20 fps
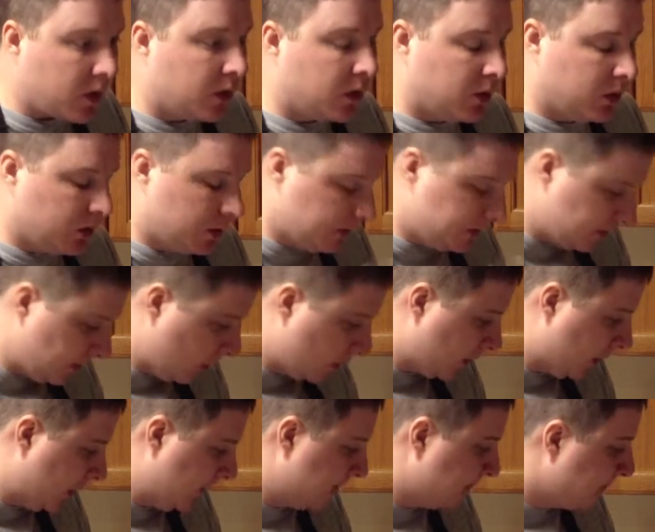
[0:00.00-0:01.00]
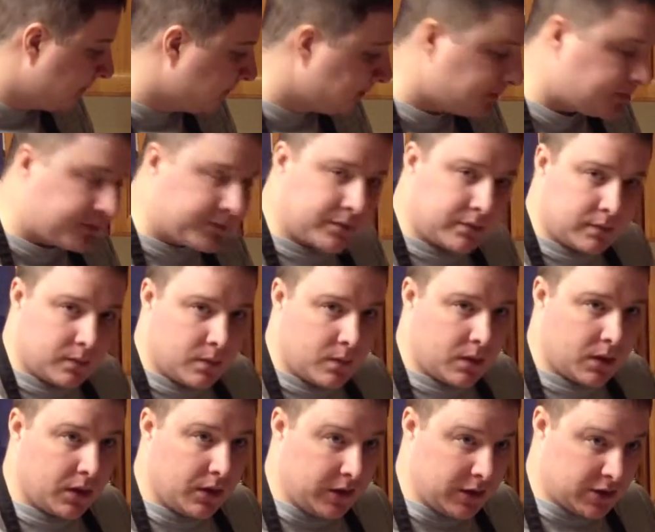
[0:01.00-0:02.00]
Ooh, okay.
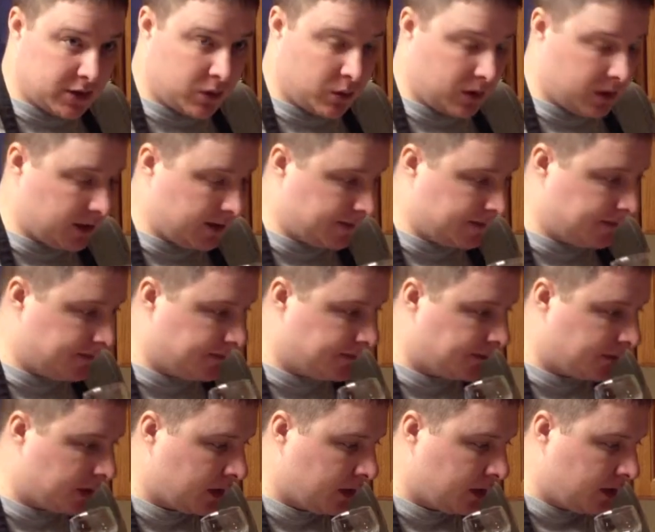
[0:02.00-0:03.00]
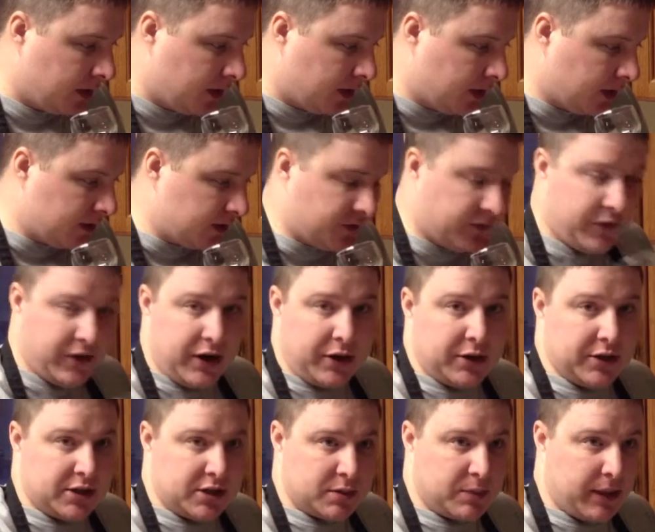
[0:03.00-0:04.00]
This one is
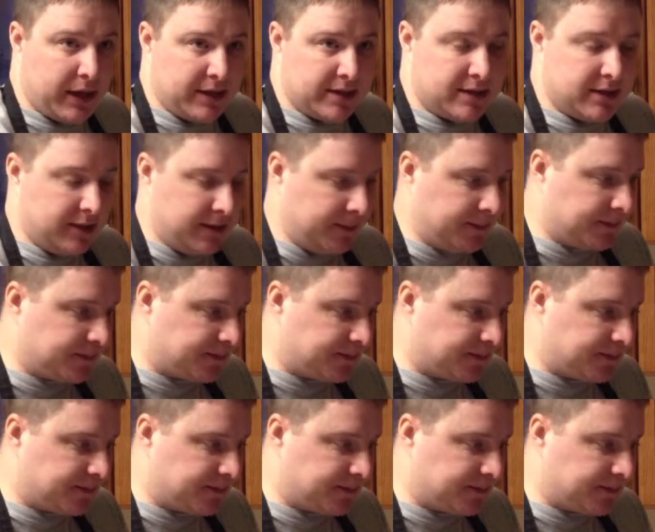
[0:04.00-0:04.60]
very spicy.